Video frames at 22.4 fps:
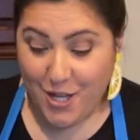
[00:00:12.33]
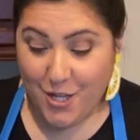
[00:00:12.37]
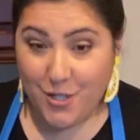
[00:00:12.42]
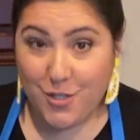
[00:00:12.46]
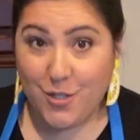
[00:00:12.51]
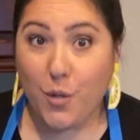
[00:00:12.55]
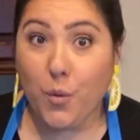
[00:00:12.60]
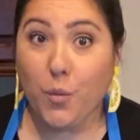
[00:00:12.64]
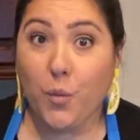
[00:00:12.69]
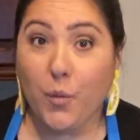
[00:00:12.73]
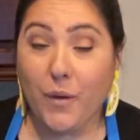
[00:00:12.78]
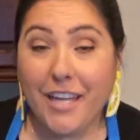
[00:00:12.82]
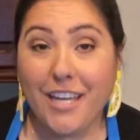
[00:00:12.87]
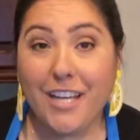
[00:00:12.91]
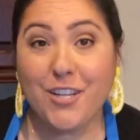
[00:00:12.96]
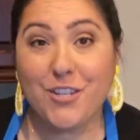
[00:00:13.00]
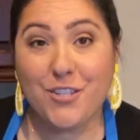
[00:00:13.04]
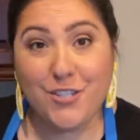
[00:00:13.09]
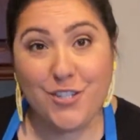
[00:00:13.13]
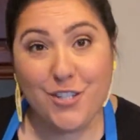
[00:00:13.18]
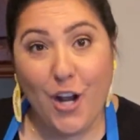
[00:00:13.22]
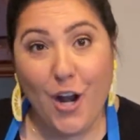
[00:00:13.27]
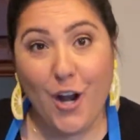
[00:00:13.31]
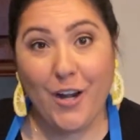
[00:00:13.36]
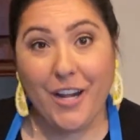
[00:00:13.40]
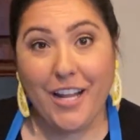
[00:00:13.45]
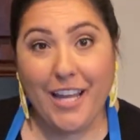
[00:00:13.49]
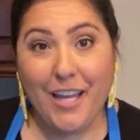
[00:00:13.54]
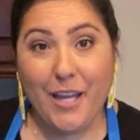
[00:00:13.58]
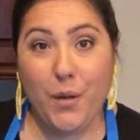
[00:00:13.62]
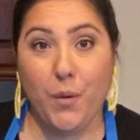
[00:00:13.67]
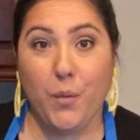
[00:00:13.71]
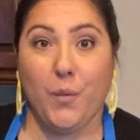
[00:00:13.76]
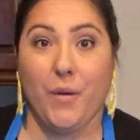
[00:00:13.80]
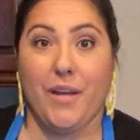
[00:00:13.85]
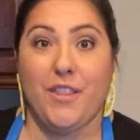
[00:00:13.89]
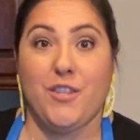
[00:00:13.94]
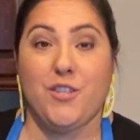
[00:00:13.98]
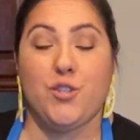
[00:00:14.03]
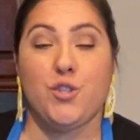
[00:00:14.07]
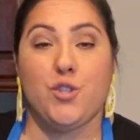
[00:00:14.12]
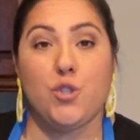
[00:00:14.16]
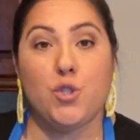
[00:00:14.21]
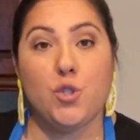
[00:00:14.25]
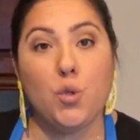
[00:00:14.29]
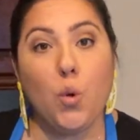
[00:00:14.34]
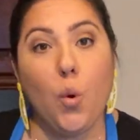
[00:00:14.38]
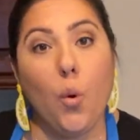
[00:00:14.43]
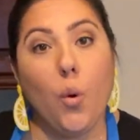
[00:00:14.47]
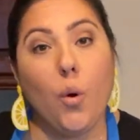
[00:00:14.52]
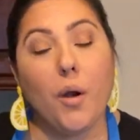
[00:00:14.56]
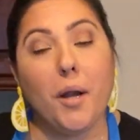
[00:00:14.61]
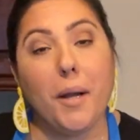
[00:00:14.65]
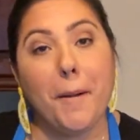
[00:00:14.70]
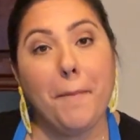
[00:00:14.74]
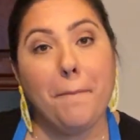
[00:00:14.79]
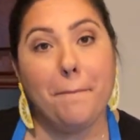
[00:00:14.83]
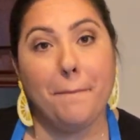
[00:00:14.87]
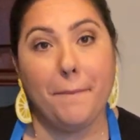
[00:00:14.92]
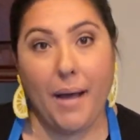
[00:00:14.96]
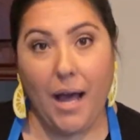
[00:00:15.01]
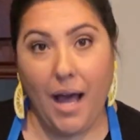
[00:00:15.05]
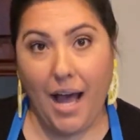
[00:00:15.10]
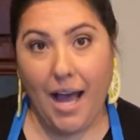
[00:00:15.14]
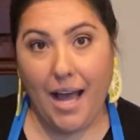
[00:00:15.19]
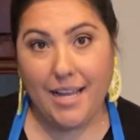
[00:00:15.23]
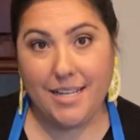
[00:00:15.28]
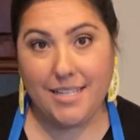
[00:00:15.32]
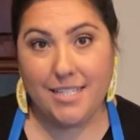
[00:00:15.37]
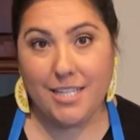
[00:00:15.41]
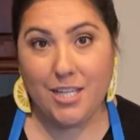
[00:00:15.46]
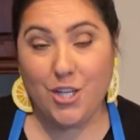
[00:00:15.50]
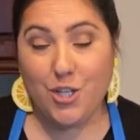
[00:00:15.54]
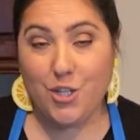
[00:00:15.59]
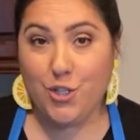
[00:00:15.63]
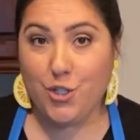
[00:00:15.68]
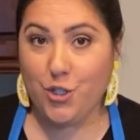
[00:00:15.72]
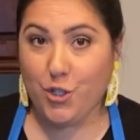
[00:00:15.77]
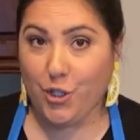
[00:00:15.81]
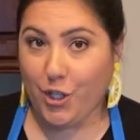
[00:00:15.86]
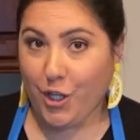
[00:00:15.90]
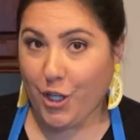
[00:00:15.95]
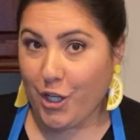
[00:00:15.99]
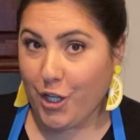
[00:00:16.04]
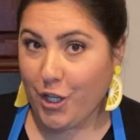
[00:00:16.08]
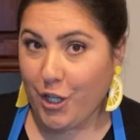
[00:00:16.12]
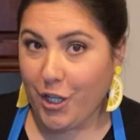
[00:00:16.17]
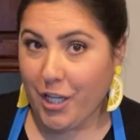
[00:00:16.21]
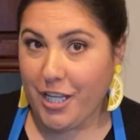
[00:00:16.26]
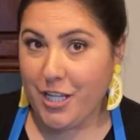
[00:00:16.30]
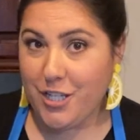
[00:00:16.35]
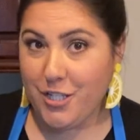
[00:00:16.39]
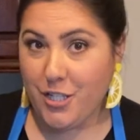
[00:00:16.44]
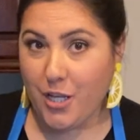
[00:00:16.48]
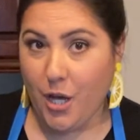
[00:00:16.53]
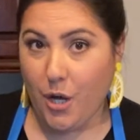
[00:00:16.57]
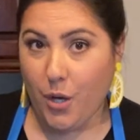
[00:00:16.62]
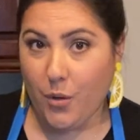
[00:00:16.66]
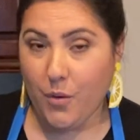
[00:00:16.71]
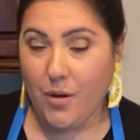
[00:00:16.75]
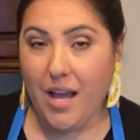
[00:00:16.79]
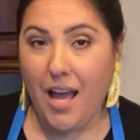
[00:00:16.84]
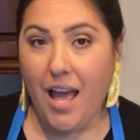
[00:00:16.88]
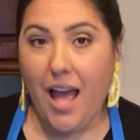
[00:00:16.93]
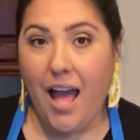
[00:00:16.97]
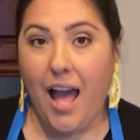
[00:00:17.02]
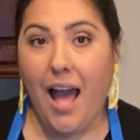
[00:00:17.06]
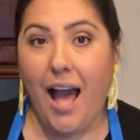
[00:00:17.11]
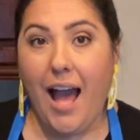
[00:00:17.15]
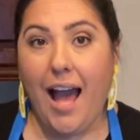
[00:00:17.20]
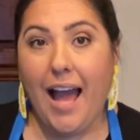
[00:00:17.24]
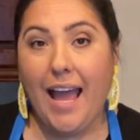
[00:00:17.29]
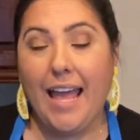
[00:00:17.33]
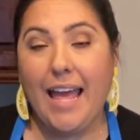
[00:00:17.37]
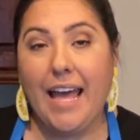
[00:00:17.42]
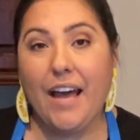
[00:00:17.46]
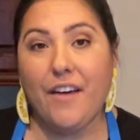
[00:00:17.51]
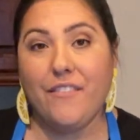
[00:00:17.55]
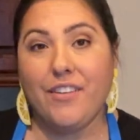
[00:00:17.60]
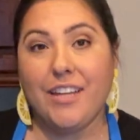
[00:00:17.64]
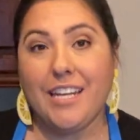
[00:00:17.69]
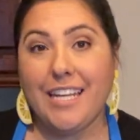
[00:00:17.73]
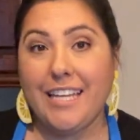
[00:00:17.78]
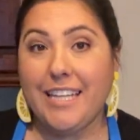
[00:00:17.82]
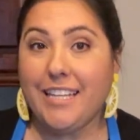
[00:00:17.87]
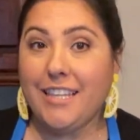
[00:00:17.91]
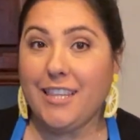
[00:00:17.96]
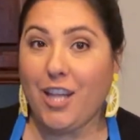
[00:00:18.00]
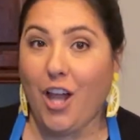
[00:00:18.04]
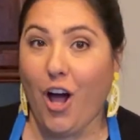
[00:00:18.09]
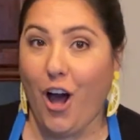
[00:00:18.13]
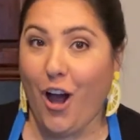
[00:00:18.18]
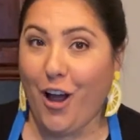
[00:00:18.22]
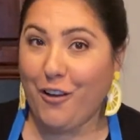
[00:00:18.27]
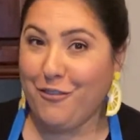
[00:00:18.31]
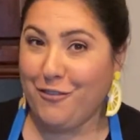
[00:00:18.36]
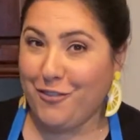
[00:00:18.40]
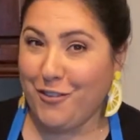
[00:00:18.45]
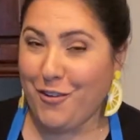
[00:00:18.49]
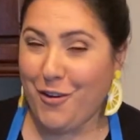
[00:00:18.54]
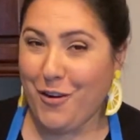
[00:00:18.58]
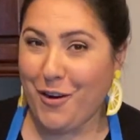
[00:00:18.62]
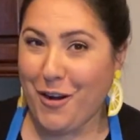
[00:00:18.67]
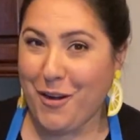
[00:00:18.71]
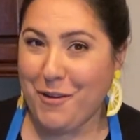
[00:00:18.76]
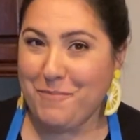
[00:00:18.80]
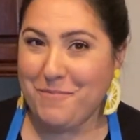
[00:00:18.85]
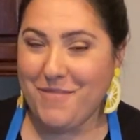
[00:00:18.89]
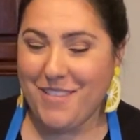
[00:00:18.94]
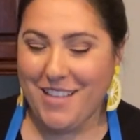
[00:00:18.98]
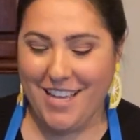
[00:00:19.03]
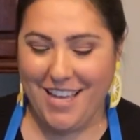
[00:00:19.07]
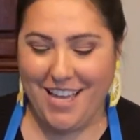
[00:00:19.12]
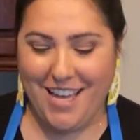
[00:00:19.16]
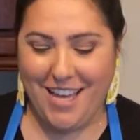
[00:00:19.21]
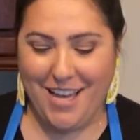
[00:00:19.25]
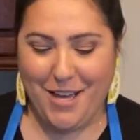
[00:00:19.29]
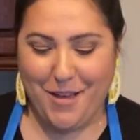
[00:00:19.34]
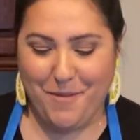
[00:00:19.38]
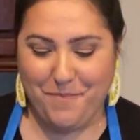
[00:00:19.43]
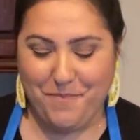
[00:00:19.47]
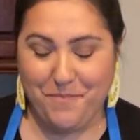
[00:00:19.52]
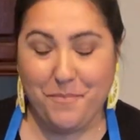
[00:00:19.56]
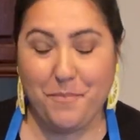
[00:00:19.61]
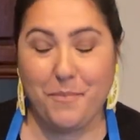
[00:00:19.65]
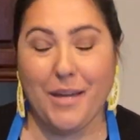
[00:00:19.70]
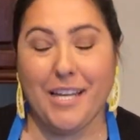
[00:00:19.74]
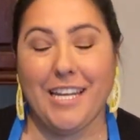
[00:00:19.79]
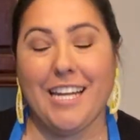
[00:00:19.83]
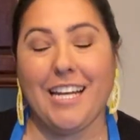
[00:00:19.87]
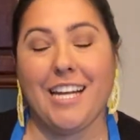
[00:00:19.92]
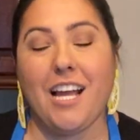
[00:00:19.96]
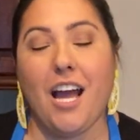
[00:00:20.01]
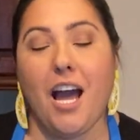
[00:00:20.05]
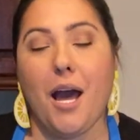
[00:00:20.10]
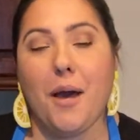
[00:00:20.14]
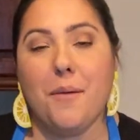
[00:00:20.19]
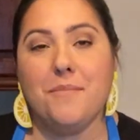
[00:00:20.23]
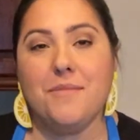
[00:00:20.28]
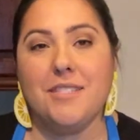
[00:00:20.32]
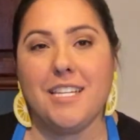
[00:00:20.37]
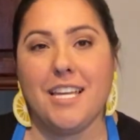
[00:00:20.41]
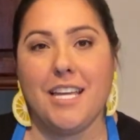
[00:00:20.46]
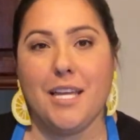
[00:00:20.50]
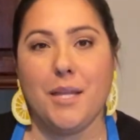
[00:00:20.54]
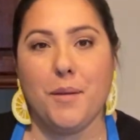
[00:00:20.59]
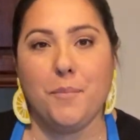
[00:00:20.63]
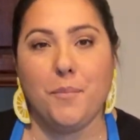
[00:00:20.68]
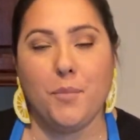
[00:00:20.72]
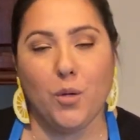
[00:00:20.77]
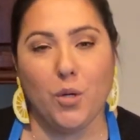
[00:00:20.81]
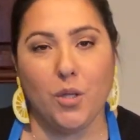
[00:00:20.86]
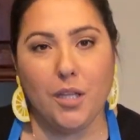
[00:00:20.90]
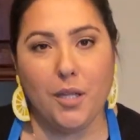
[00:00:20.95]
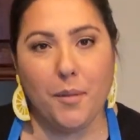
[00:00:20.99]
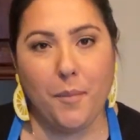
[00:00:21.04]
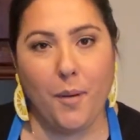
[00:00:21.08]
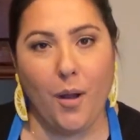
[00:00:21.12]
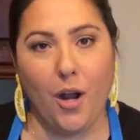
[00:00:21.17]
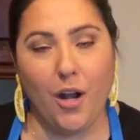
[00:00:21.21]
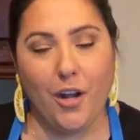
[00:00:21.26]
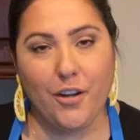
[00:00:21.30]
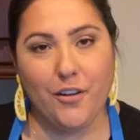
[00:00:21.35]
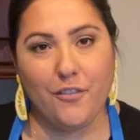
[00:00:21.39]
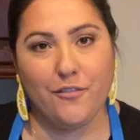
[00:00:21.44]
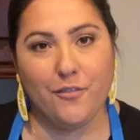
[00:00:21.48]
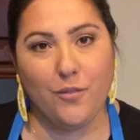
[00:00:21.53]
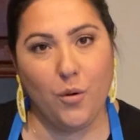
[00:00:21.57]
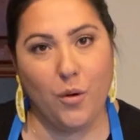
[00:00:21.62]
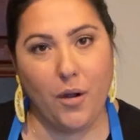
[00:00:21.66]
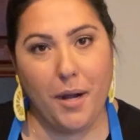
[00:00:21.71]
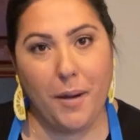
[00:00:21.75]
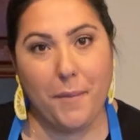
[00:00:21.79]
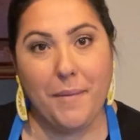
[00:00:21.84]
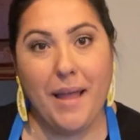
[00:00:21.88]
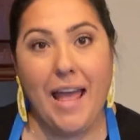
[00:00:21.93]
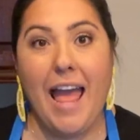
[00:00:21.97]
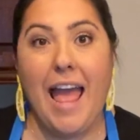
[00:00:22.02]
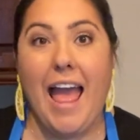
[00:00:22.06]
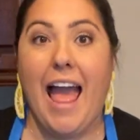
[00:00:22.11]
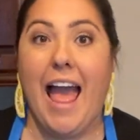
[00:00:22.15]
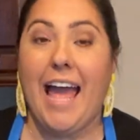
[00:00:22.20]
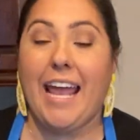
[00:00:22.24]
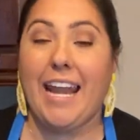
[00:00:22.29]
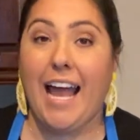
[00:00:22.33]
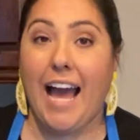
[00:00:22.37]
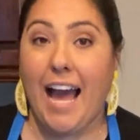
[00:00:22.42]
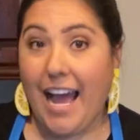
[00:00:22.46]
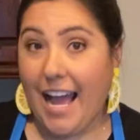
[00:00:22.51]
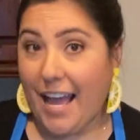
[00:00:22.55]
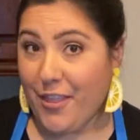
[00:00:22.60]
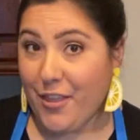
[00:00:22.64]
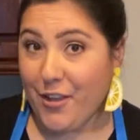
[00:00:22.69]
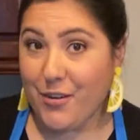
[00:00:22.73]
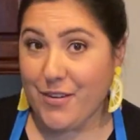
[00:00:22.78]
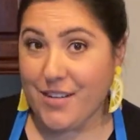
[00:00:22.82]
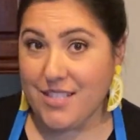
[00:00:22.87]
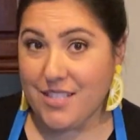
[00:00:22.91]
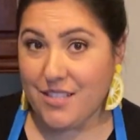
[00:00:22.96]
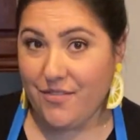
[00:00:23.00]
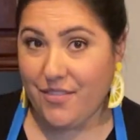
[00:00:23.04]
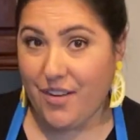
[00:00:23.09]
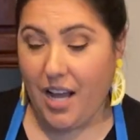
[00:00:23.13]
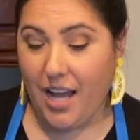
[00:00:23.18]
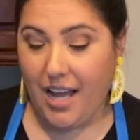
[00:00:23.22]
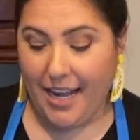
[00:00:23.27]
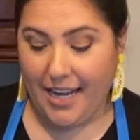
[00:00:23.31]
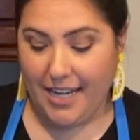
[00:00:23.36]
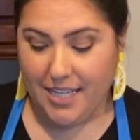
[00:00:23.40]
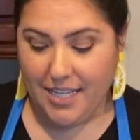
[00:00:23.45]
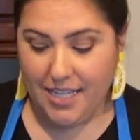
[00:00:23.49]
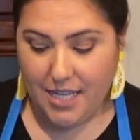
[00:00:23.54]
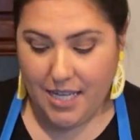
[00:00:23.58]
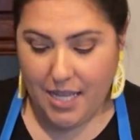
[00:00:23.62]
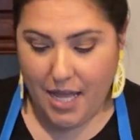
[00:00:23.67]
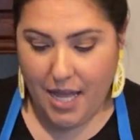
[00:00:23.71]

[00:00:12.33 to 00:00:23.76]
So we are starting with store-bought sugar cookie dough. I have it in log form, but it comes in pull-apart form, and either is fine.